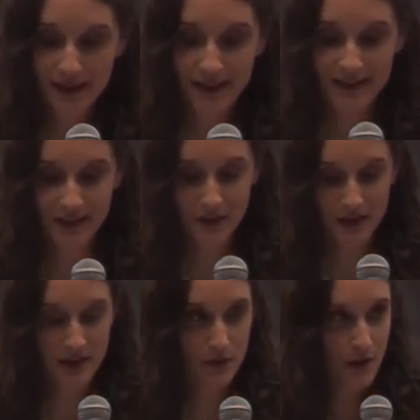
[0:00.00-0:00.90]
And so they're
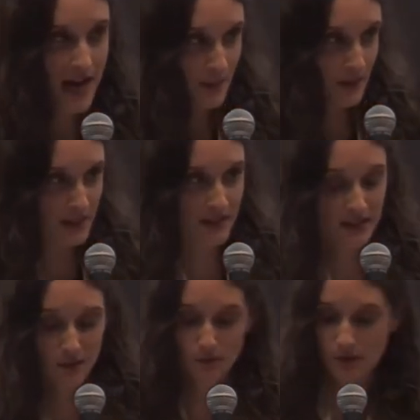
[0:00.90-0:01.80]
kind of grasping these
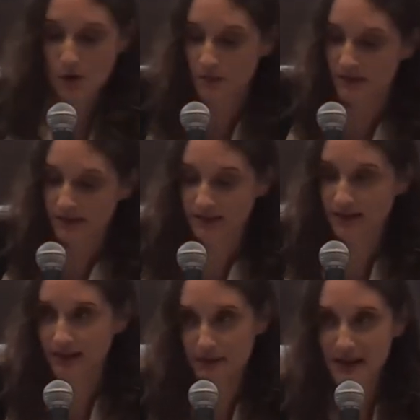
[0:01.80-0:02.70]
thin ropes
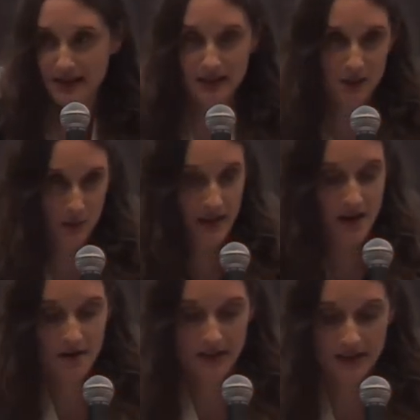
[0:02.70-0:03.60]
and making these
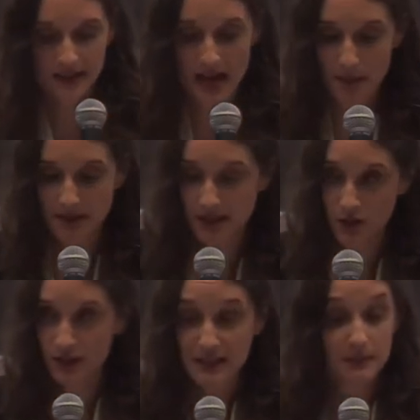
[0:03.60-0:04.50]
precarious steps. And it
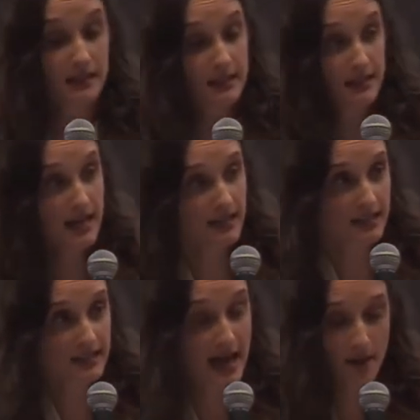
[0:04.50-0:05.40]
just seems like the next
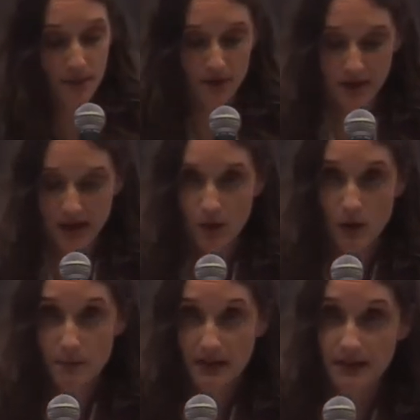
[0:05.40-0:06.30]
step or
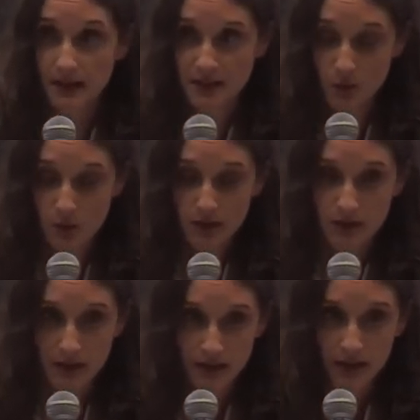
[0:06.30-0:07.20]
one big gust of wind
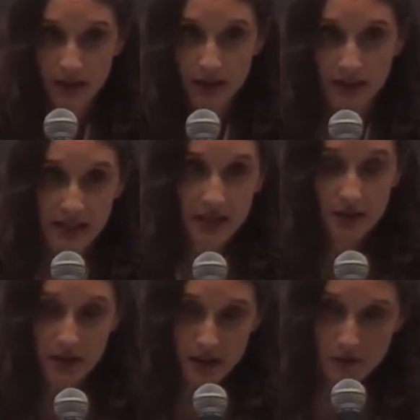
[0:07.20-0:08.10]
could send
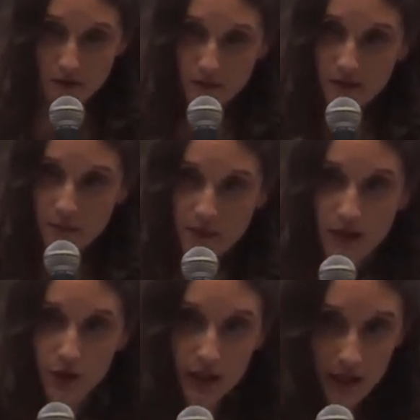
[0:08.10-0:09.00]
our hero
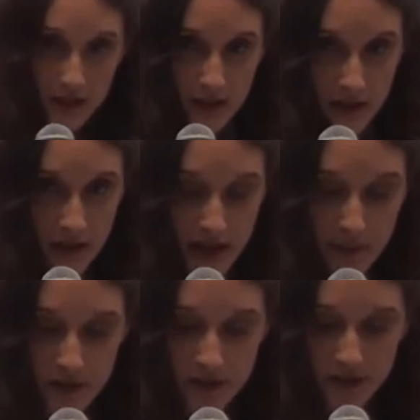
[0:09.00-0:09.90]
plunging into the
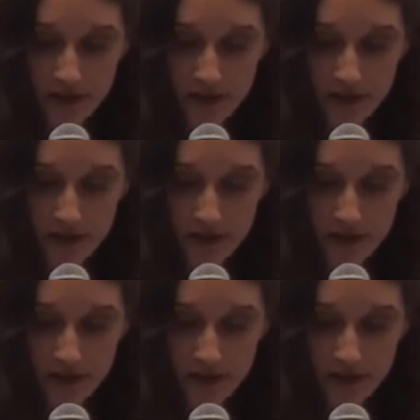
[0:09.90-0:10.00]
depths.